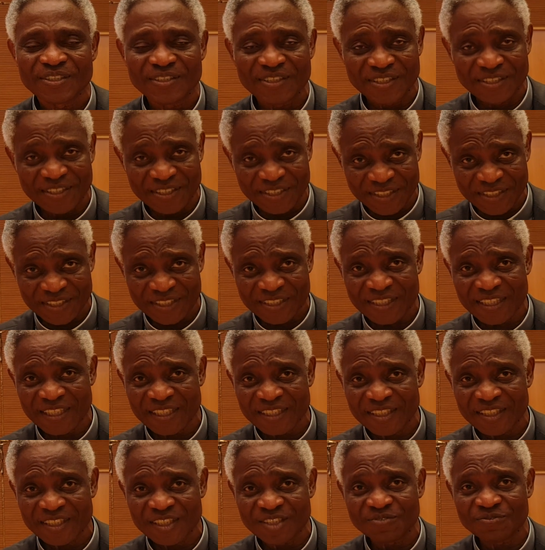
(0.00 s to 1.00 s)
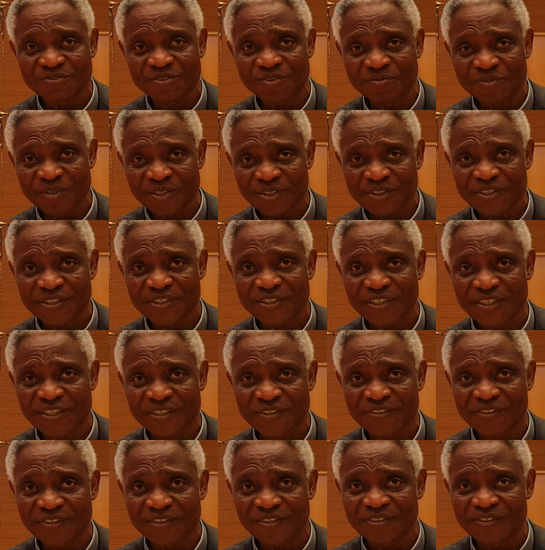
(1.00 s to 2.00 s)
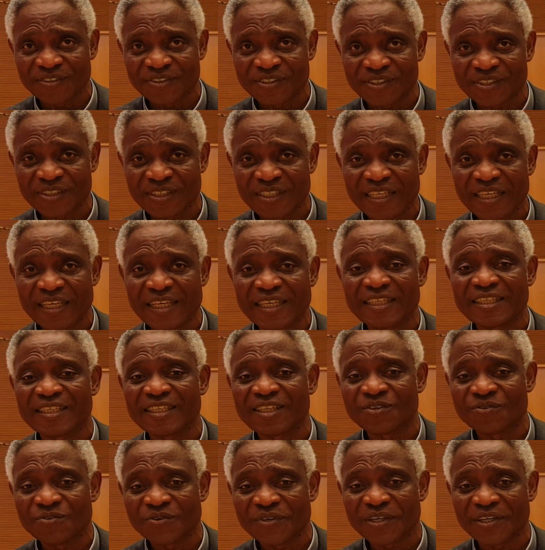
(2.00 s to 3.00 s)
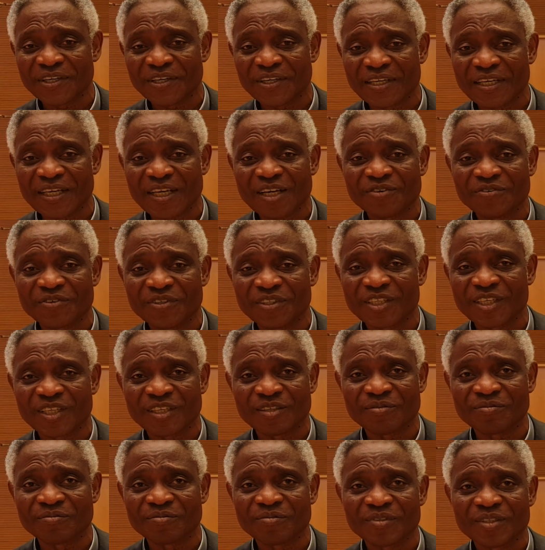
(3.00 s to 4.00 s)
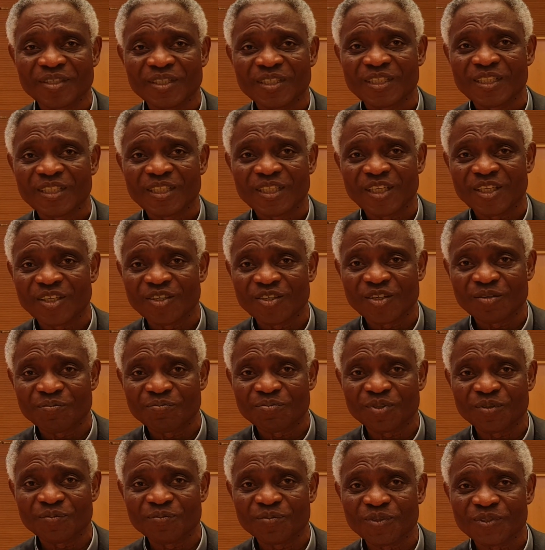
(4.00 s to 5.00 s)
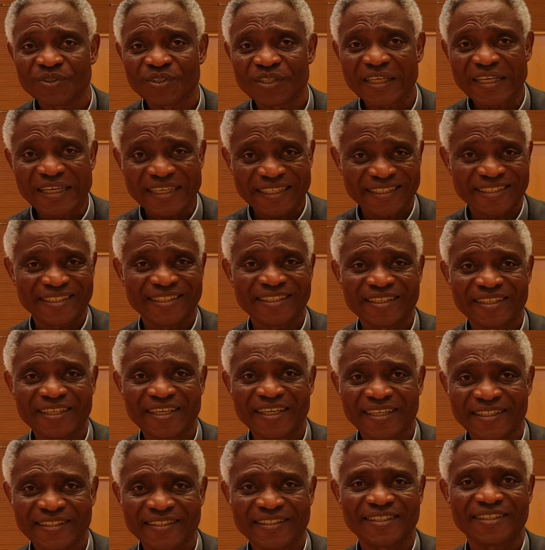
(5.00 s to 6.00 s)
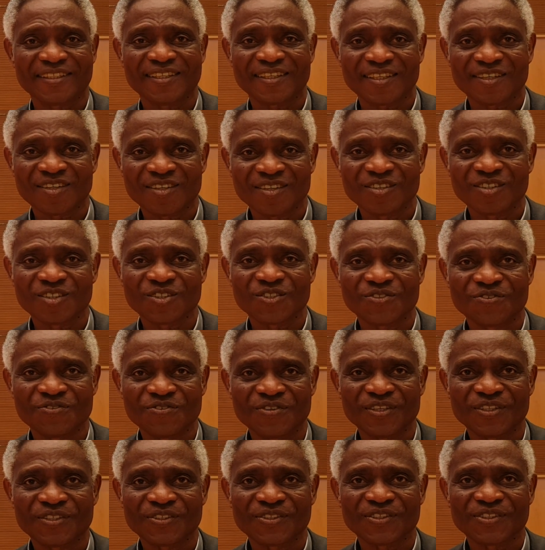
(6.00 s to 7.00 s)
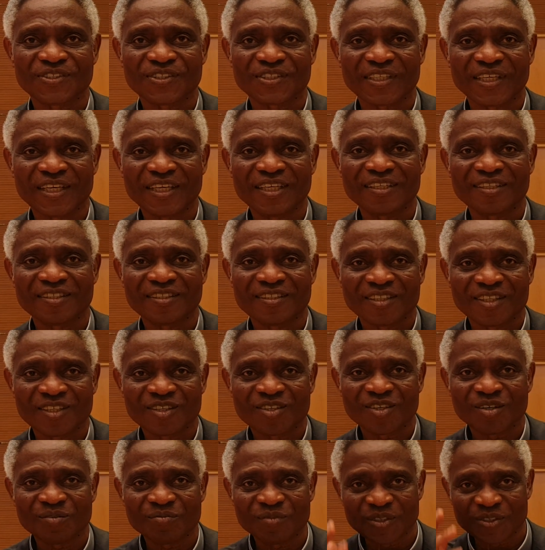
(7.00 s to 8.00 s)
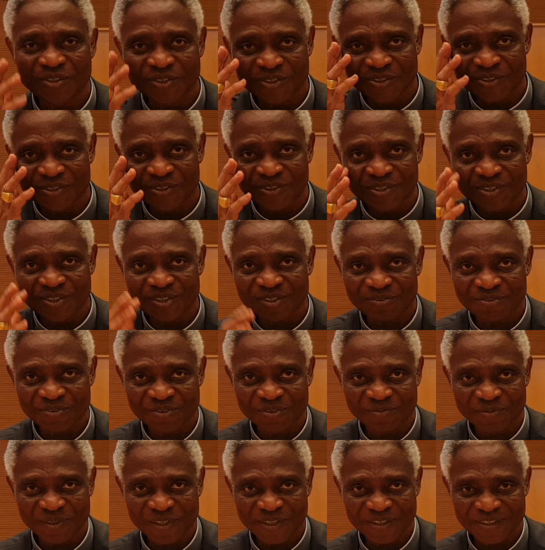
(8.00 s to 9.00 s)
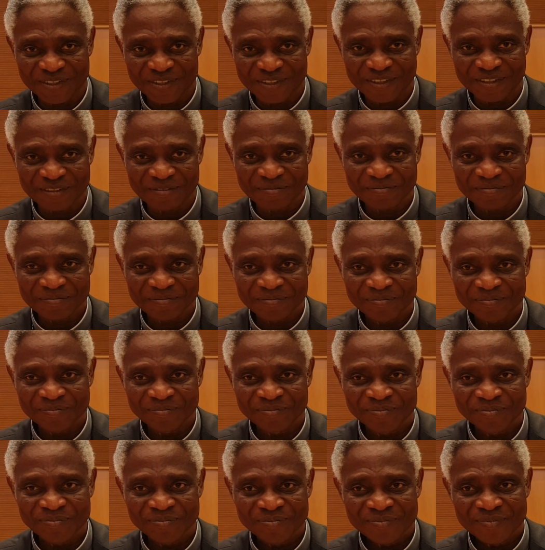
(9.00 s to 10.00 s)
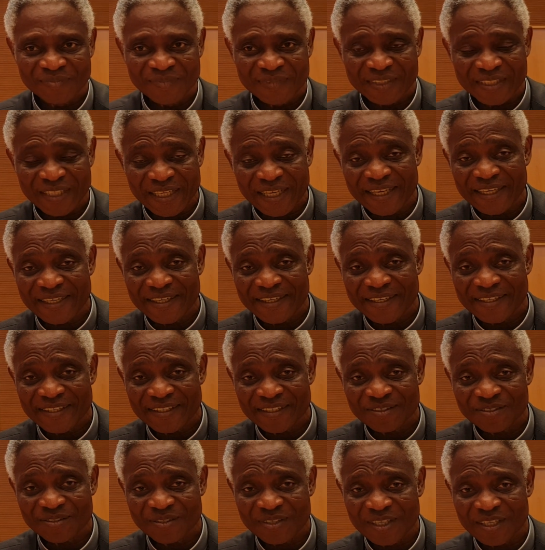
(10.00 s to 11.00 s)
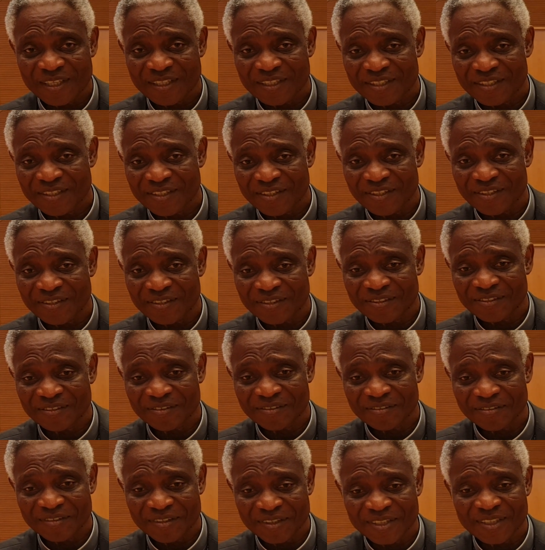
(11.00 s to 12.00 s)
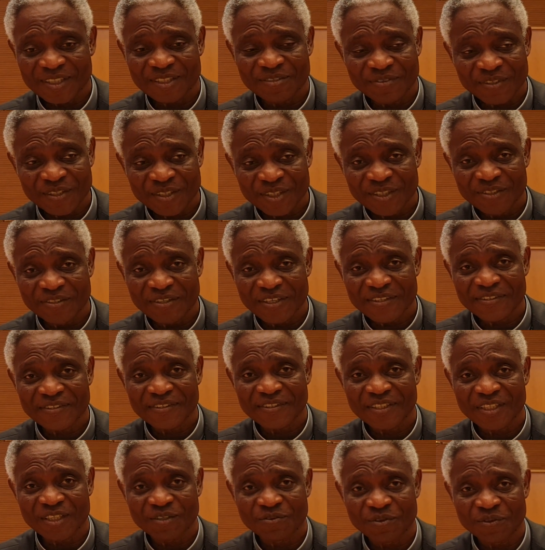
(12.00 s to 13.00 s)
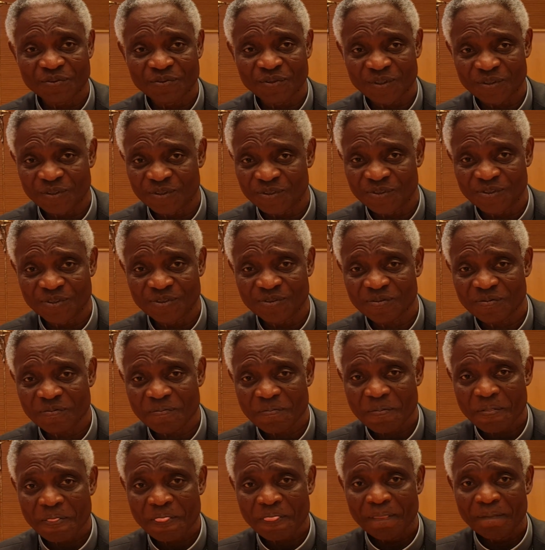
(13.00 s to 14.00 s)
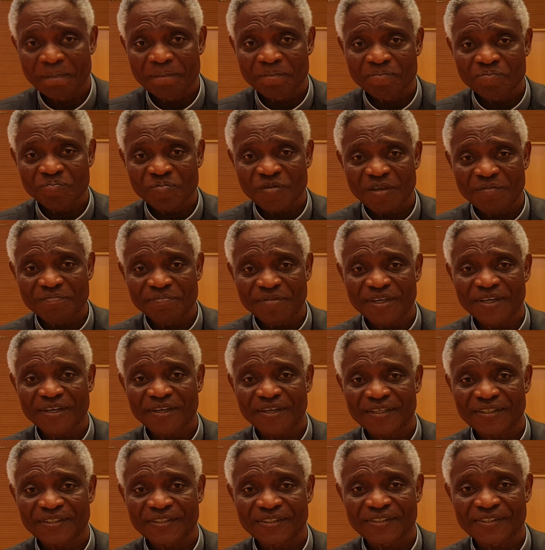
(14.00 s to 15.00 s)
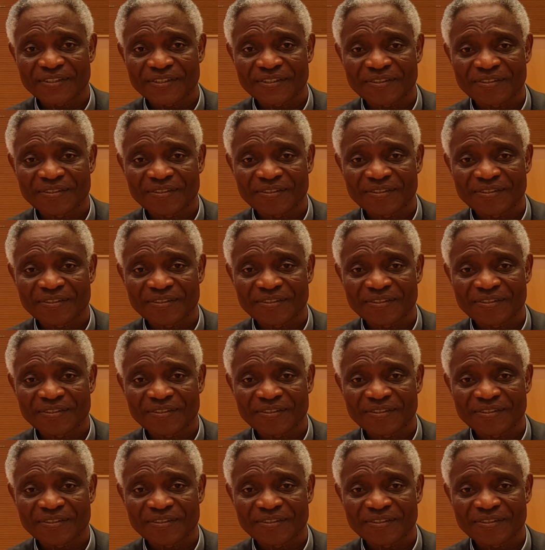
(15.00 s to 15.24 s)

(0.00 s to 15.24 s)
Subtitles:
digital aid information technology and the way how it can promote ethic considerations and the common good of humanity. And it's a very great thing that we want to do, because